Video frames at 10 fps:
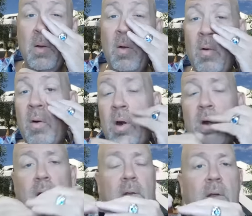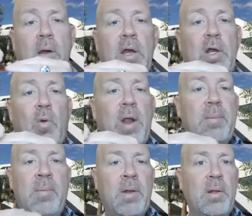or a
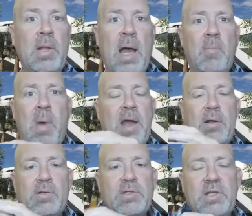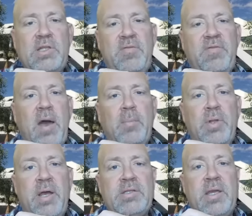great middle linebacker, 65
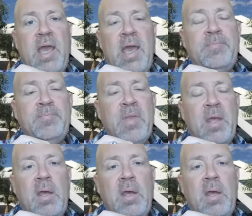plays a game.